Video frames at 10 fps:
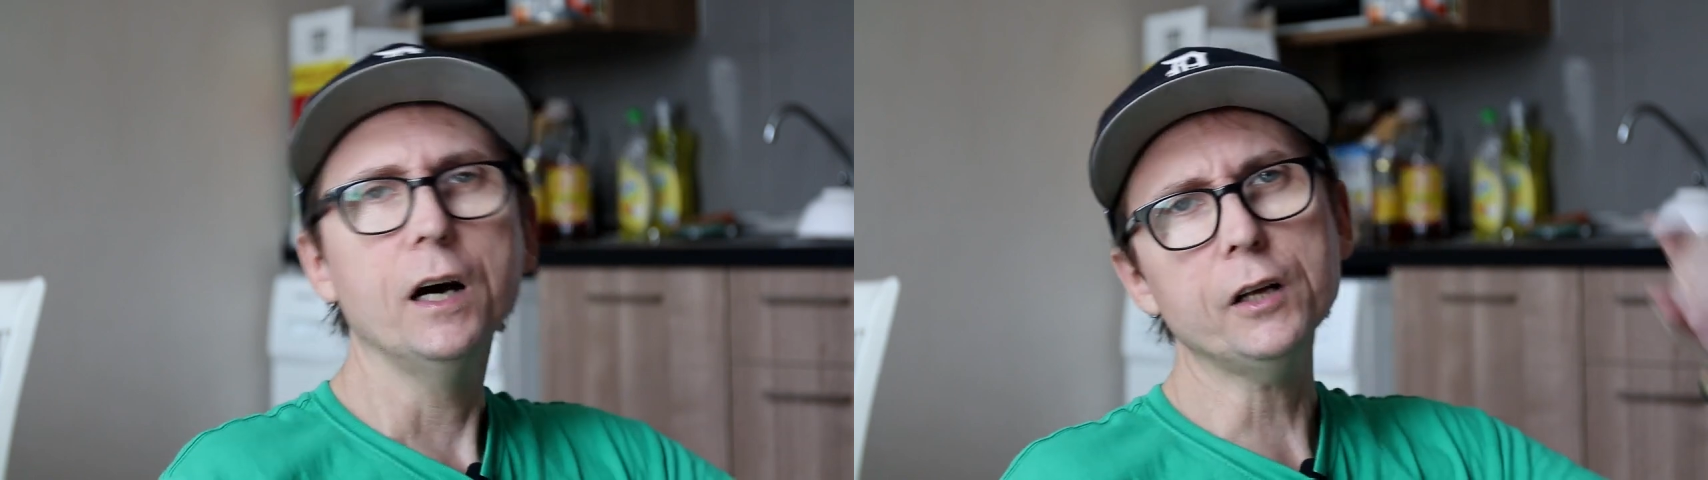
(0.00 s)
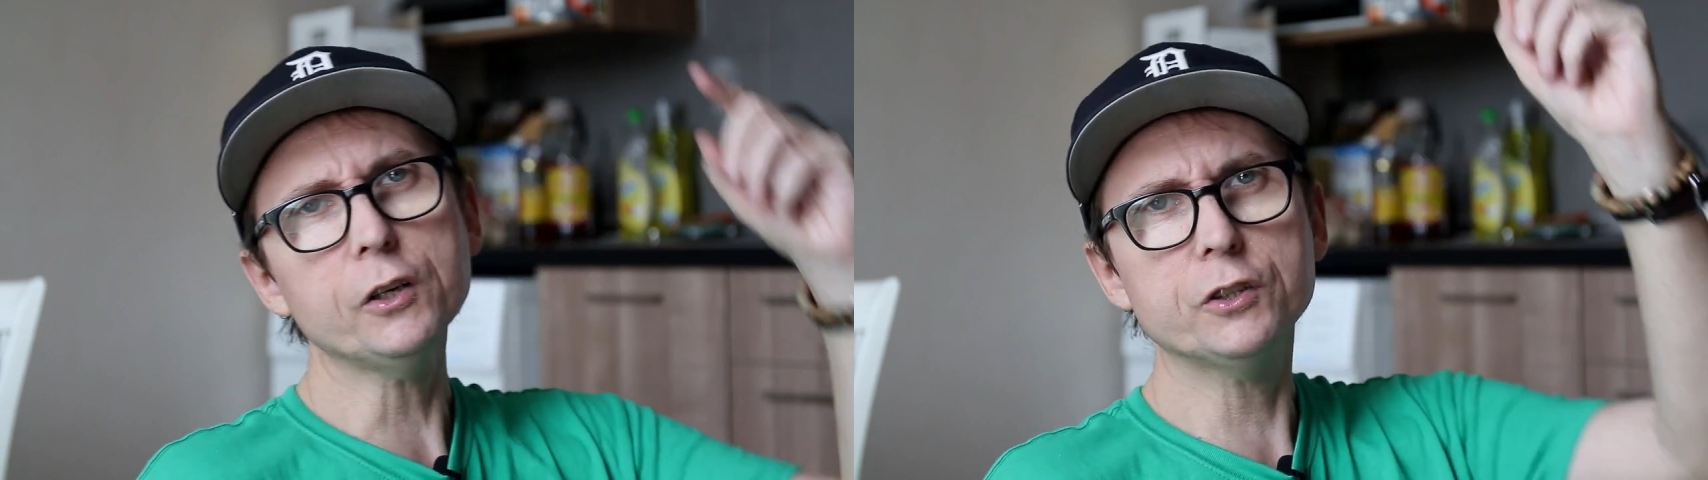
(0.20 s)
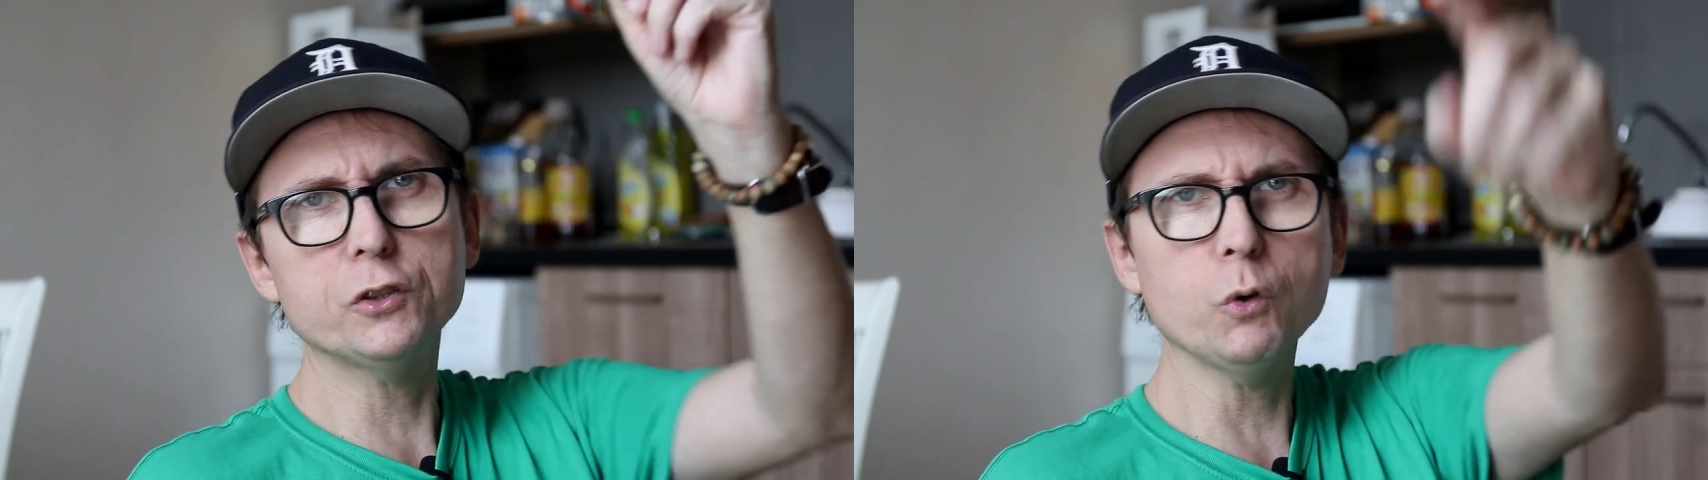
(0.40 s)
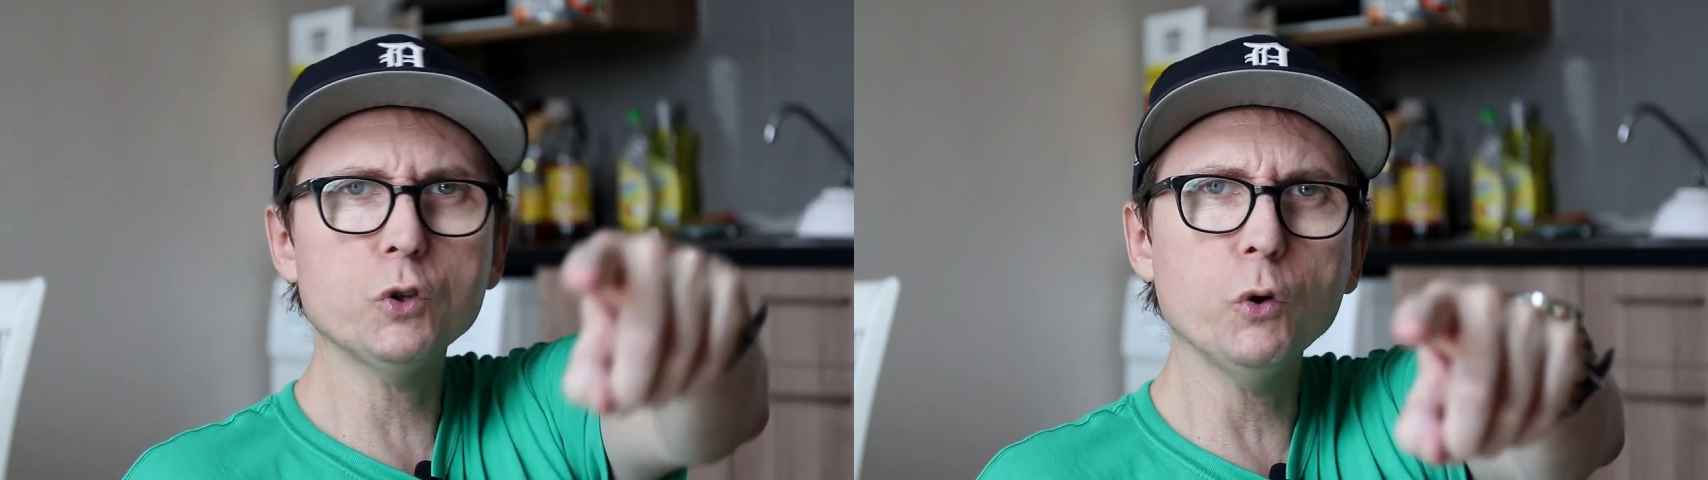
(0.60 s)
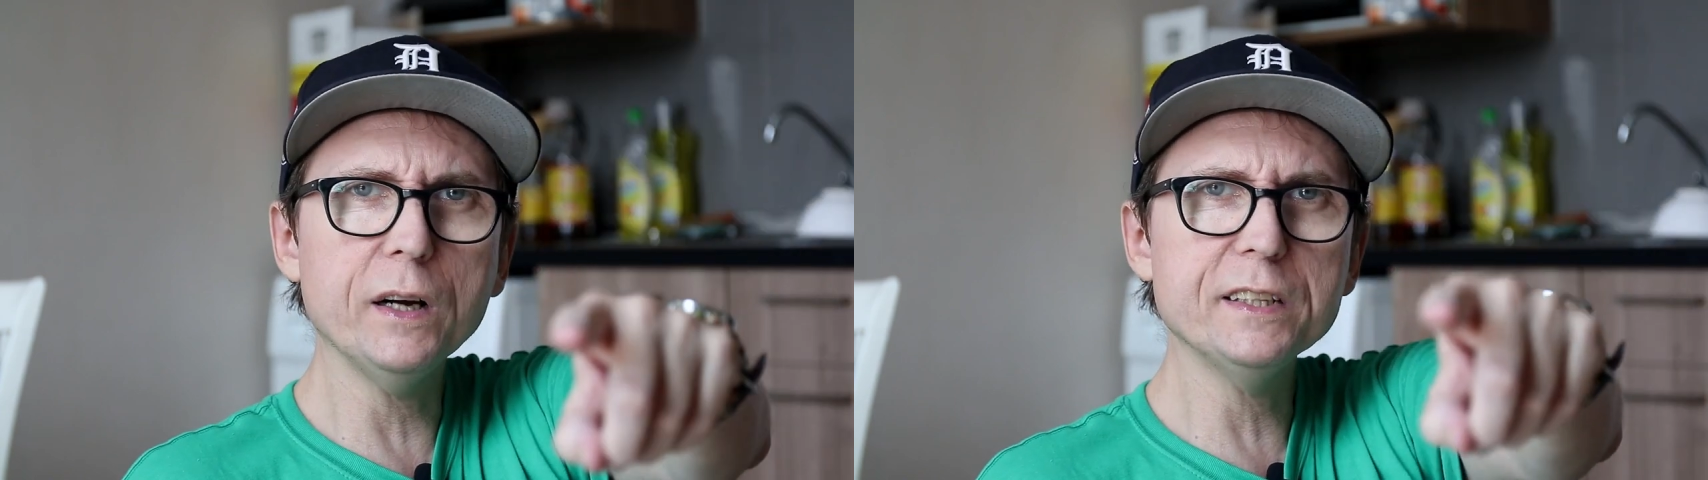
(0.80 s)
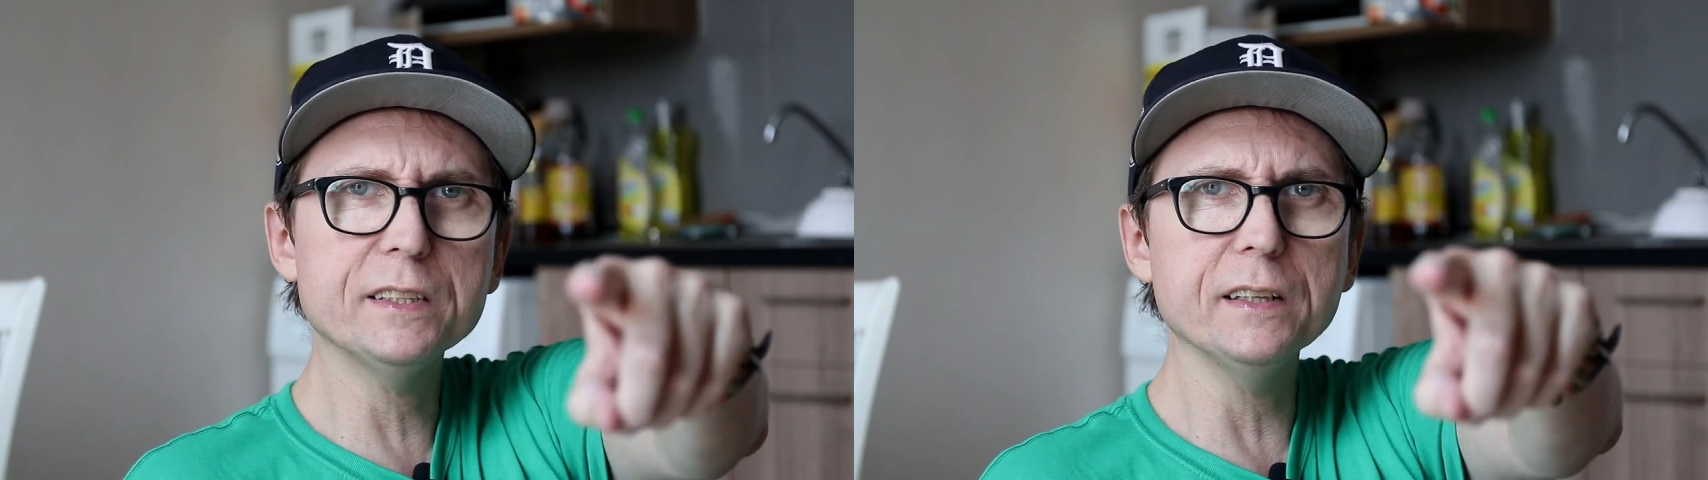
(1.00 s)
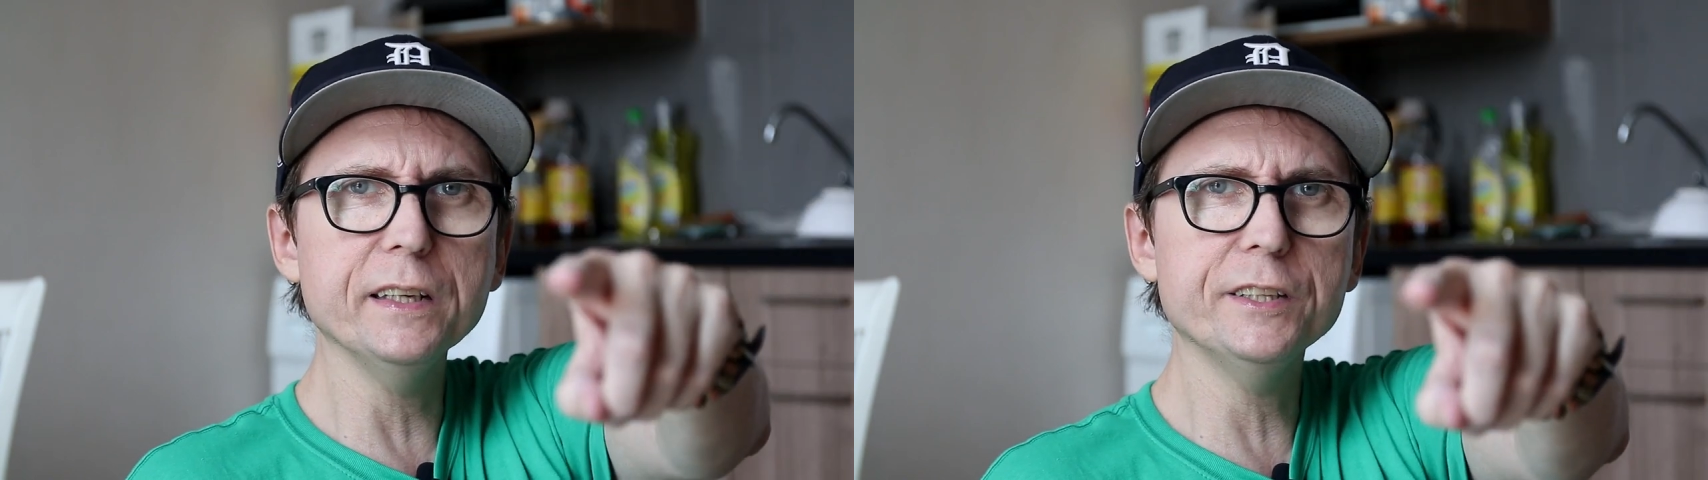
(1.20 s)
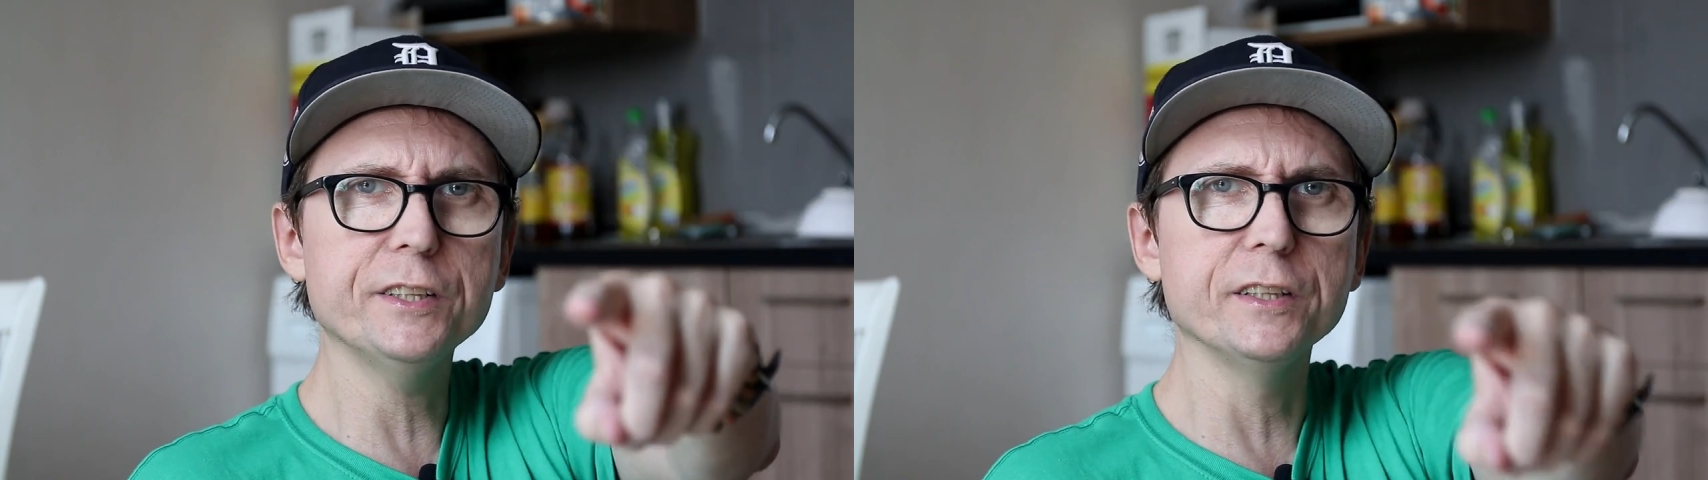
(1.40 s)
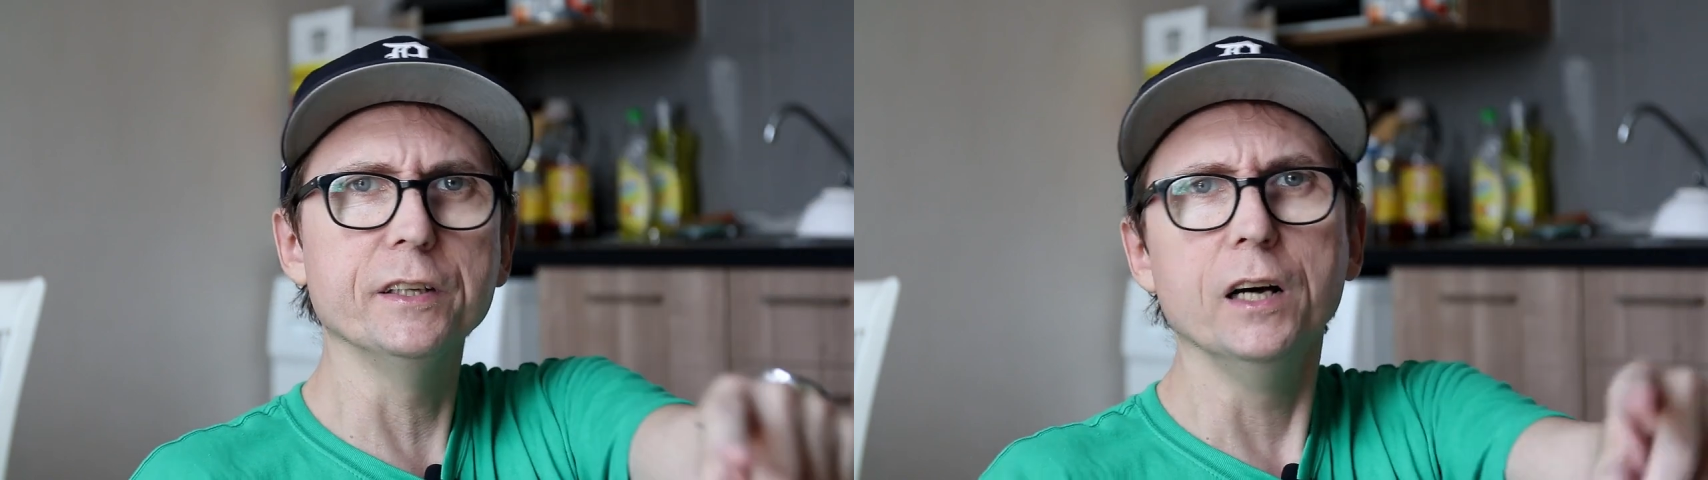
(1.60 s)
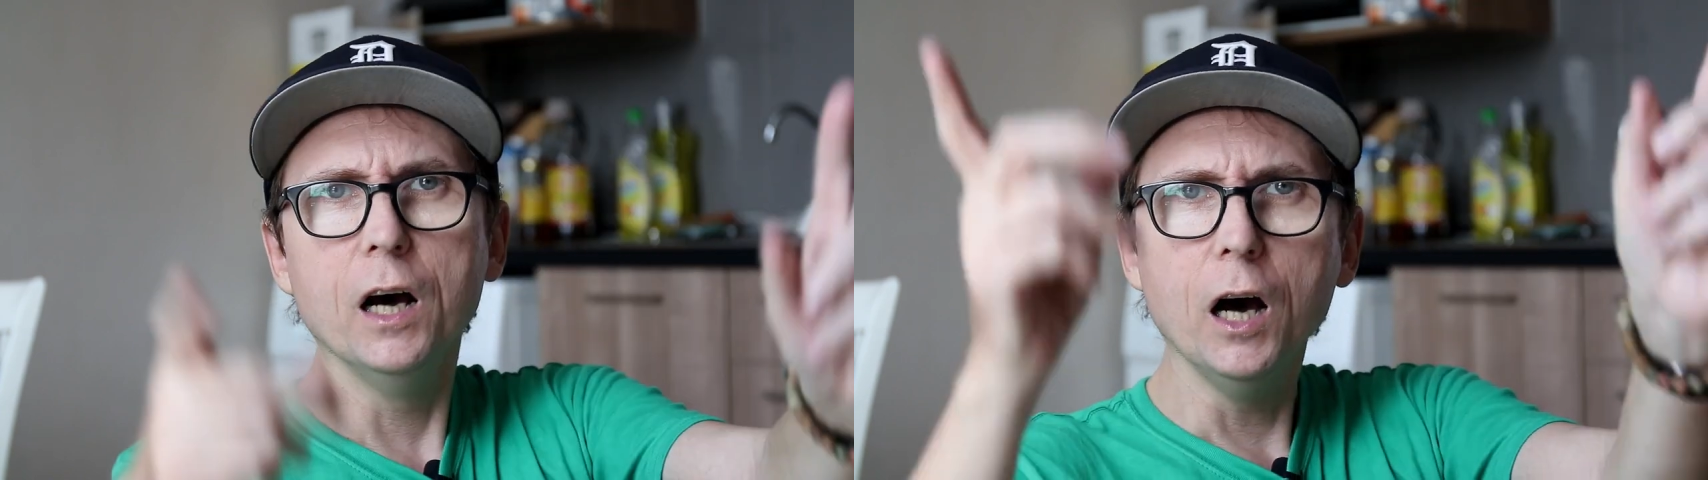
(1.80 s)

under social isolation,